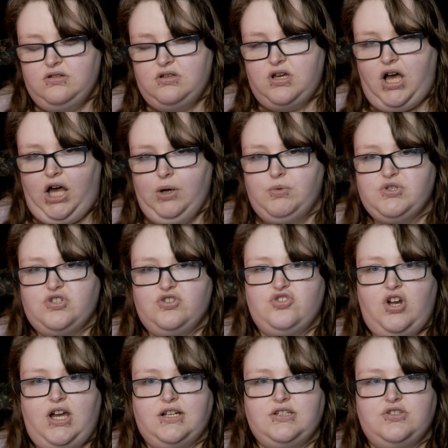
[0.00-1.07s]
I was
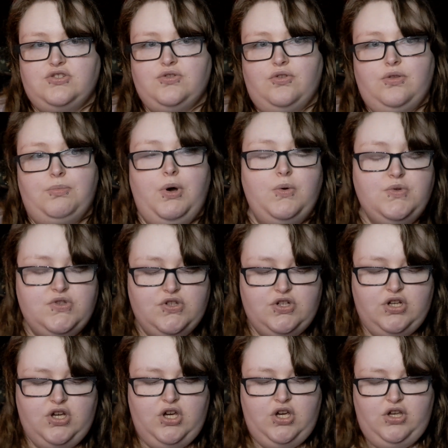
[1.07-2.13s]
attracted to the
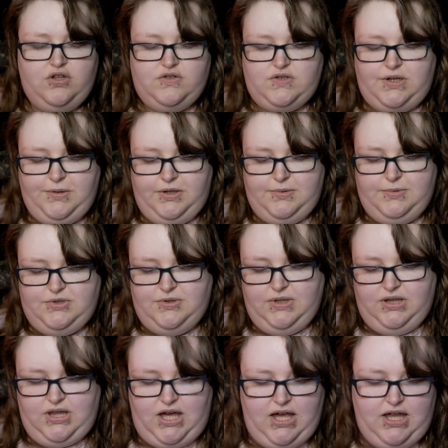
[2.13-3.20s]
most. So I'm going to be
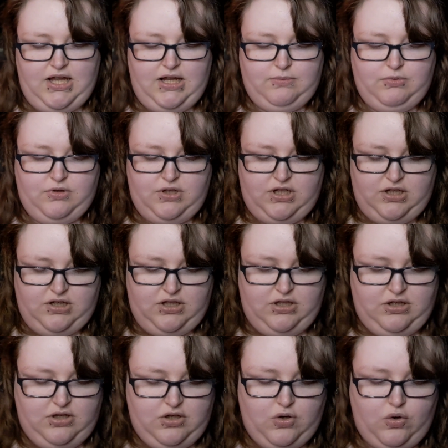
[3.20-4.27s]
doing that. I'm going to
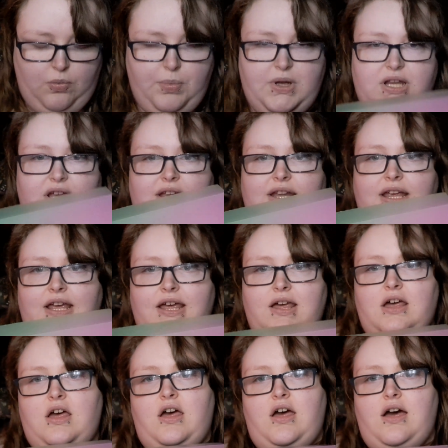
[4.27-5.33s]
open it
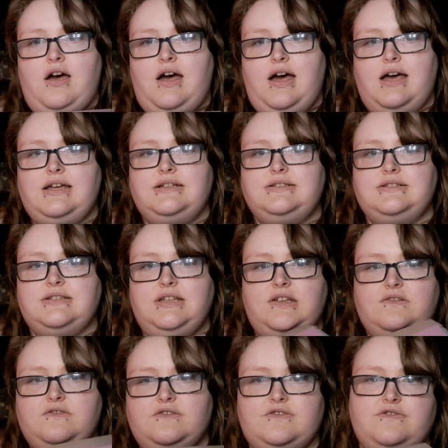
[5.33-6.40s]
and
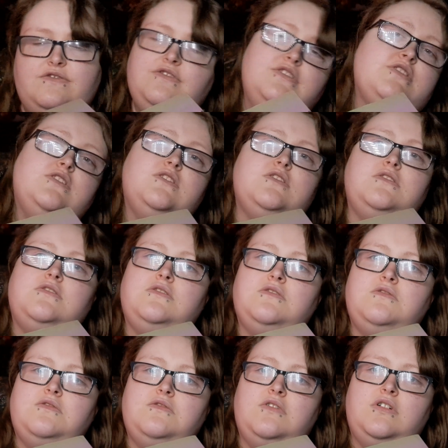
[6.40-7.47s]
give
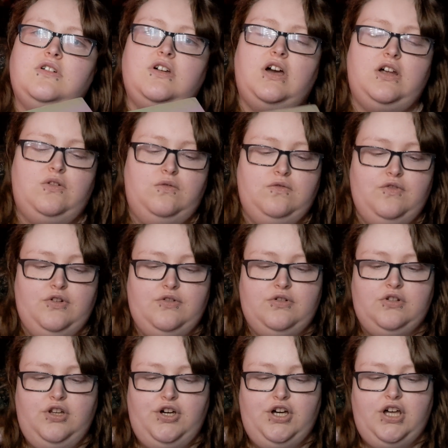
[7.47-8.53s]
an
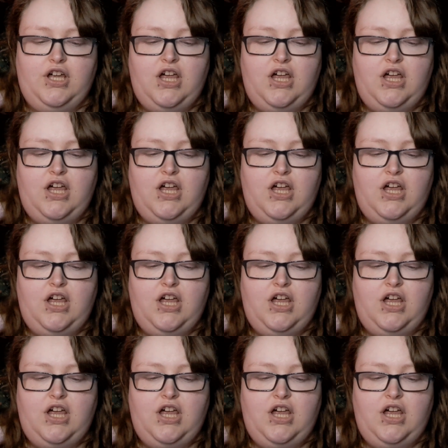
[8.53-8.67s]
overview,